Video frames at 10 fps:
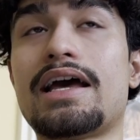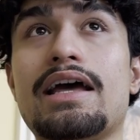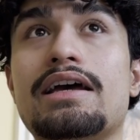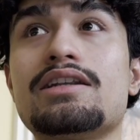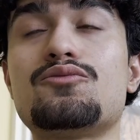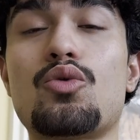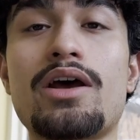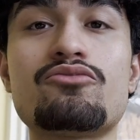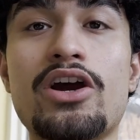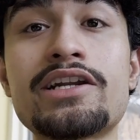And what
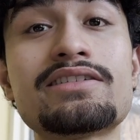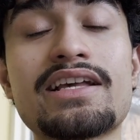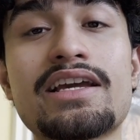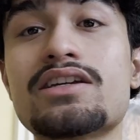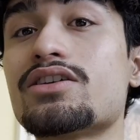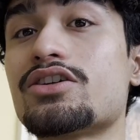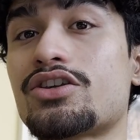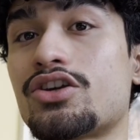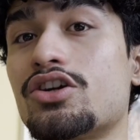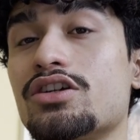I'm trying to say
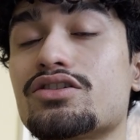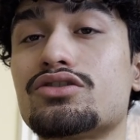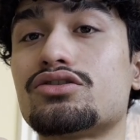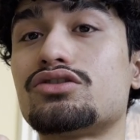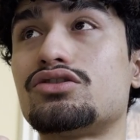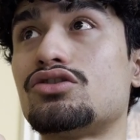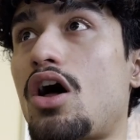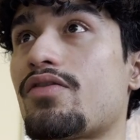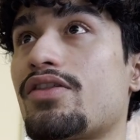here is not